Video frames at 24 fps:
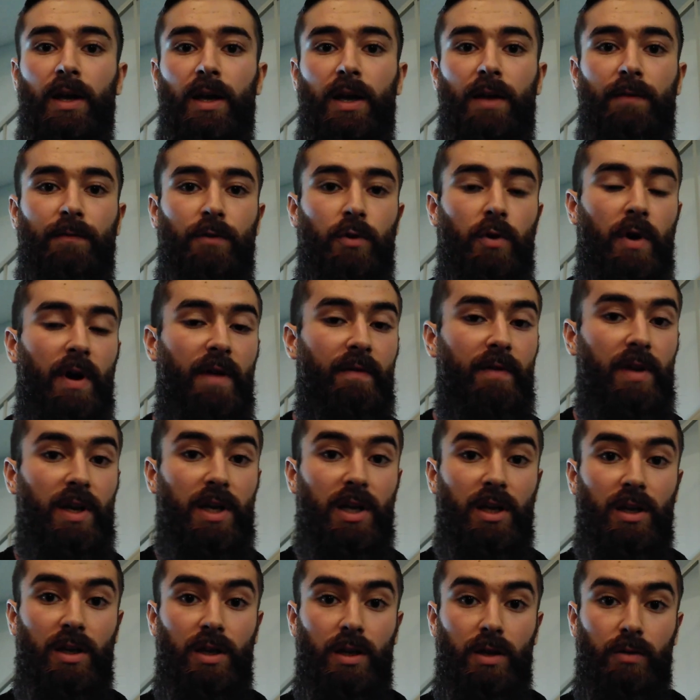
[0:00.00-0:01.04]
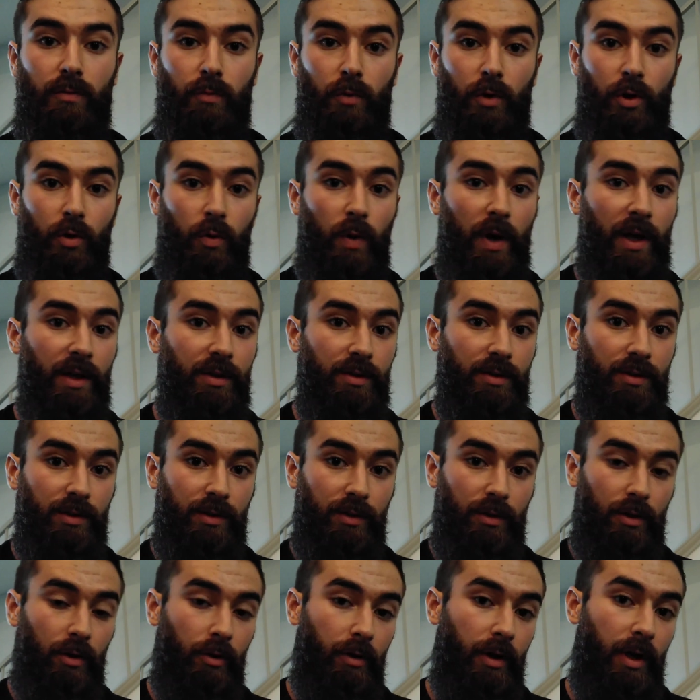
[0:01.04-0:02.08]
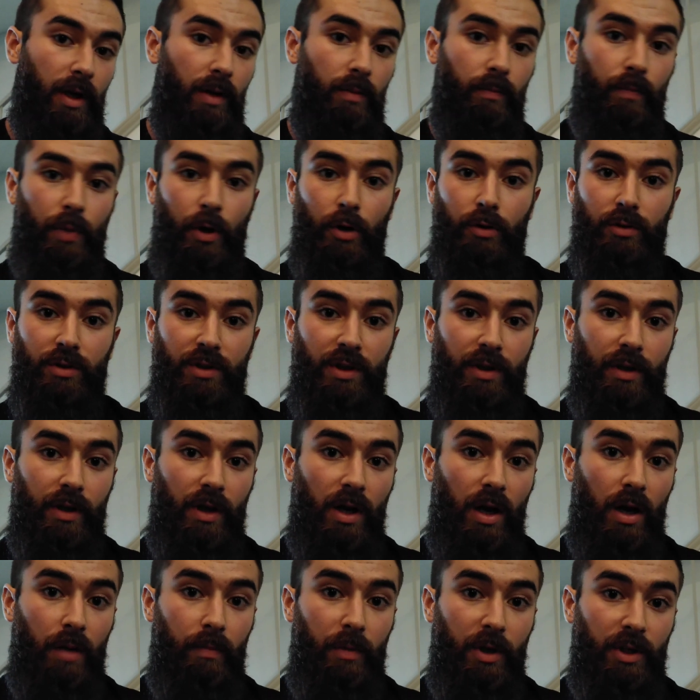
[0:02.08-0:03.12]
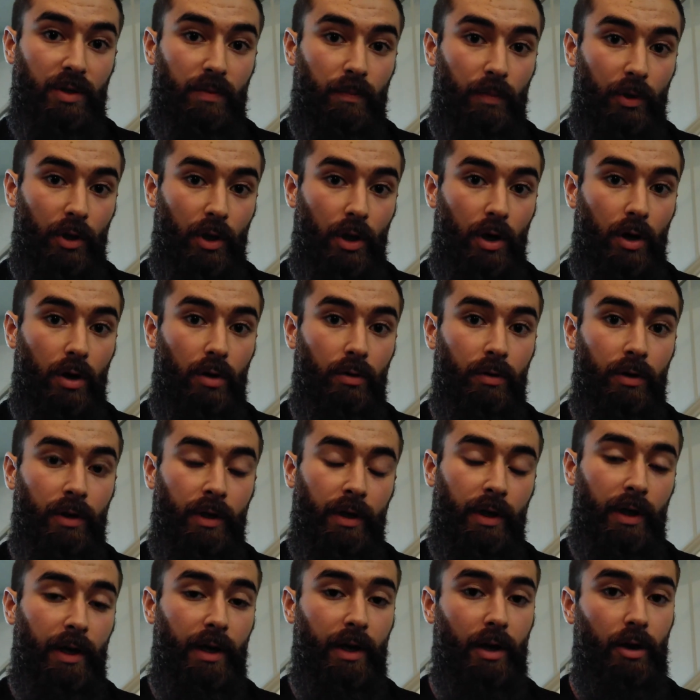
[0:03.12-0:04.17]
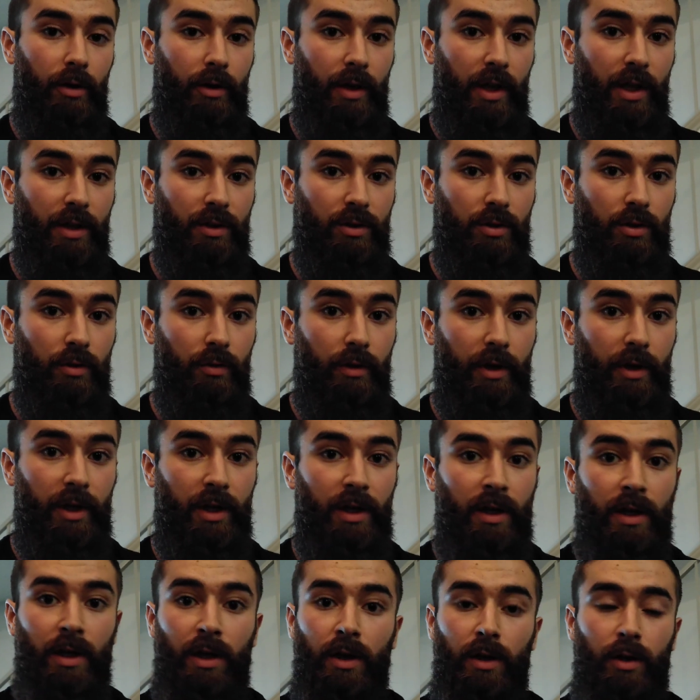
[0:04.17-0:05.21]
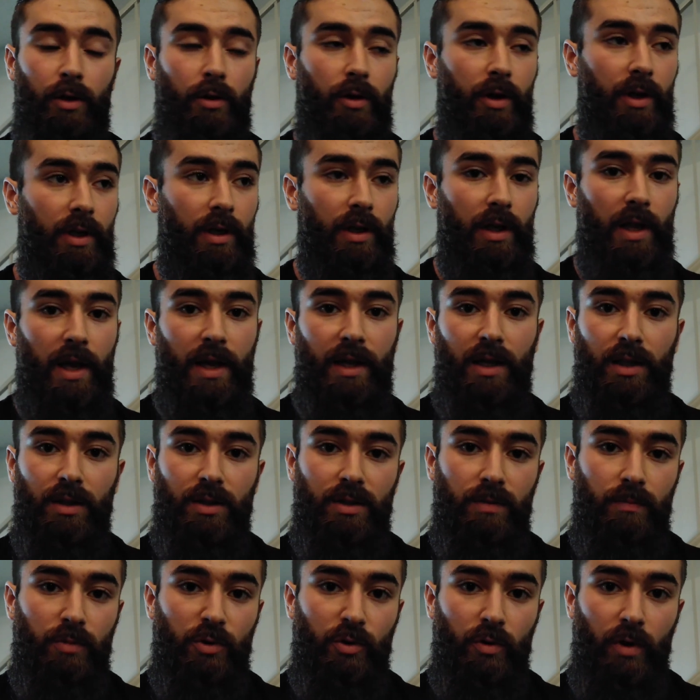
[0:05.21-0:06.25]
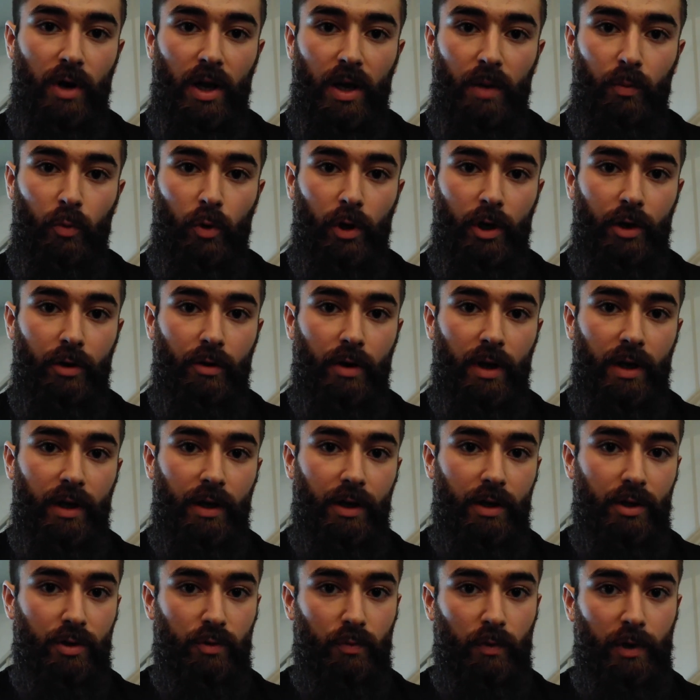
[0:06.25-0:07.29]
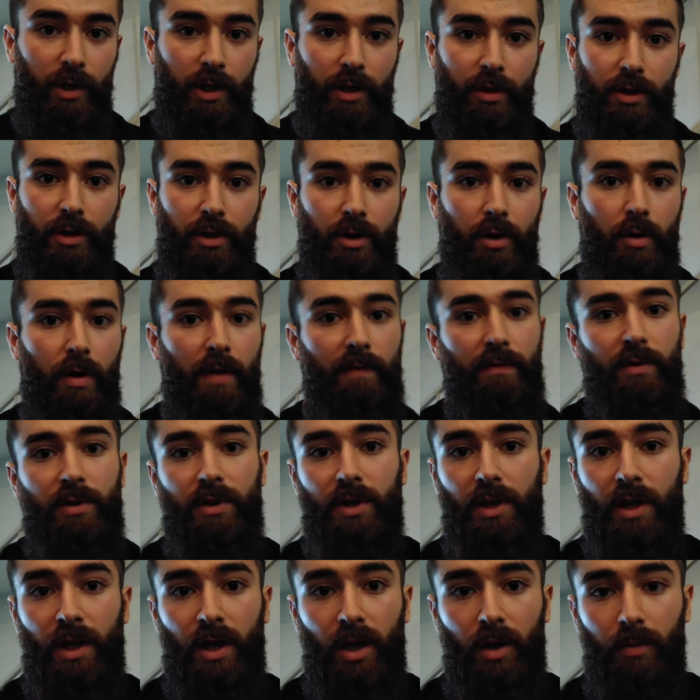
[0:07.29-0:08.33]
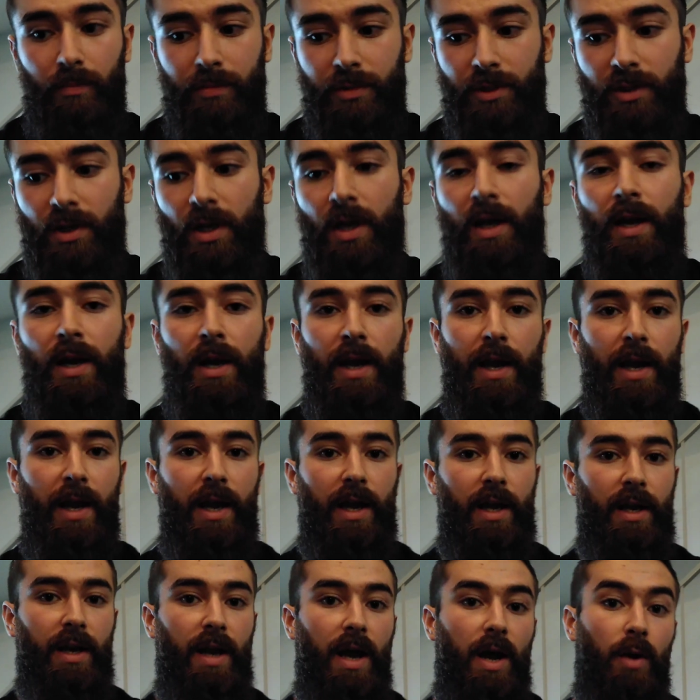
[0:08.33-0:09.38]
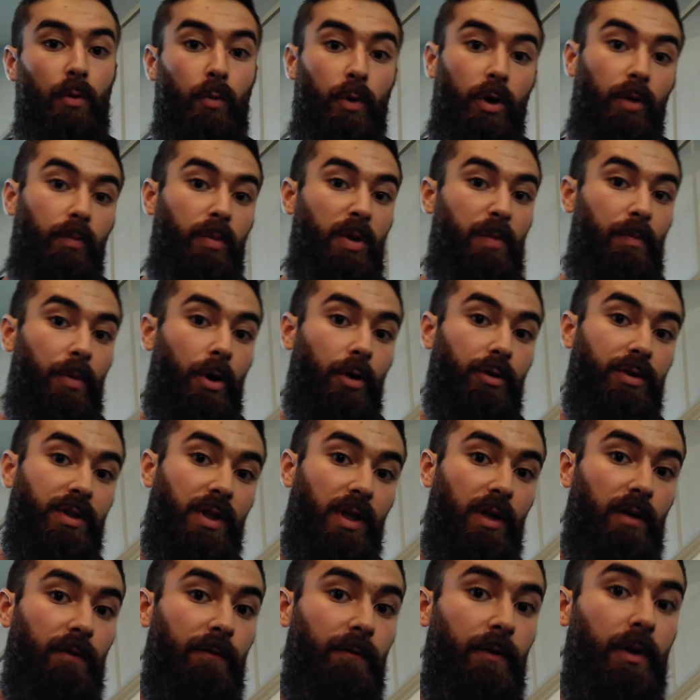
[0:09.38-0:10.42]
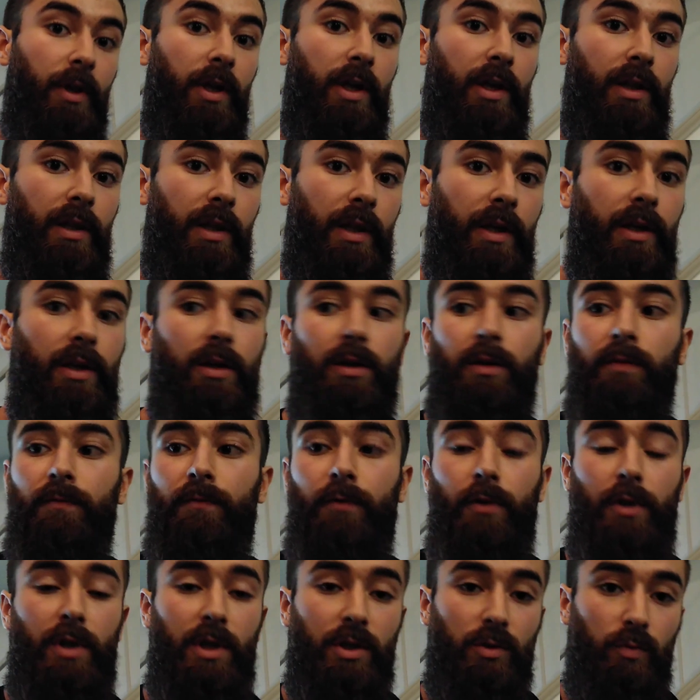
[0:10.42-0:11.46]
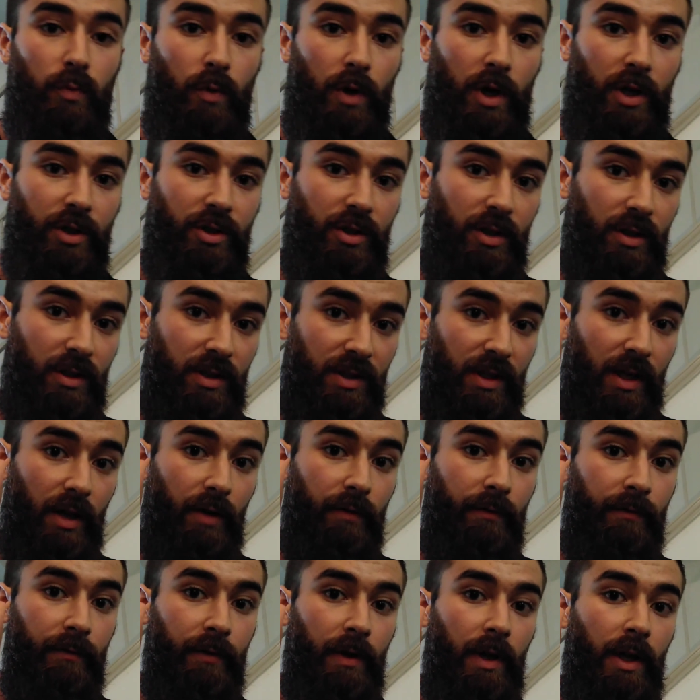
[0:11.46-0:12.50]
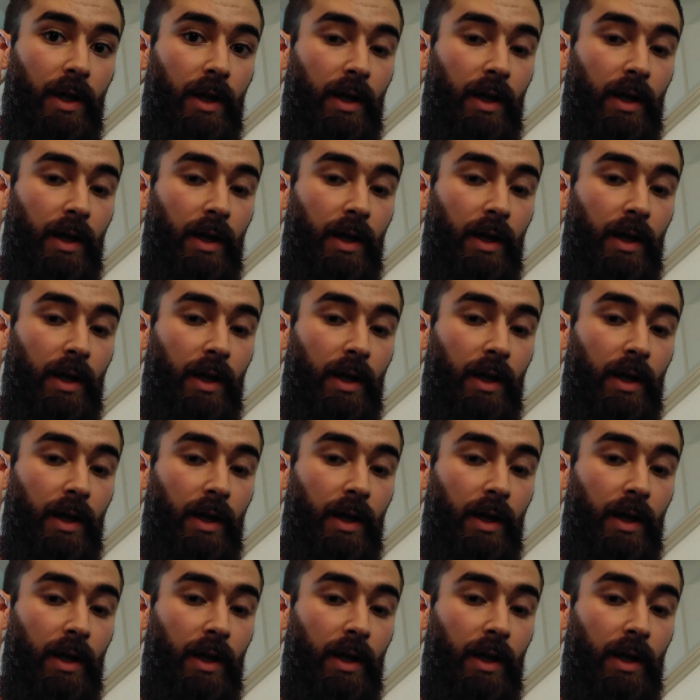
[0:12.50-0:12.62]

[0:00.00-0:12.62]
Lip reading: If you have any requests, go ahead and post in the comments below, and I'll get to it. Go ahead and like and subscribe while you're at it as well. Everything helps. And I will be posting an affiliate link for this watch itself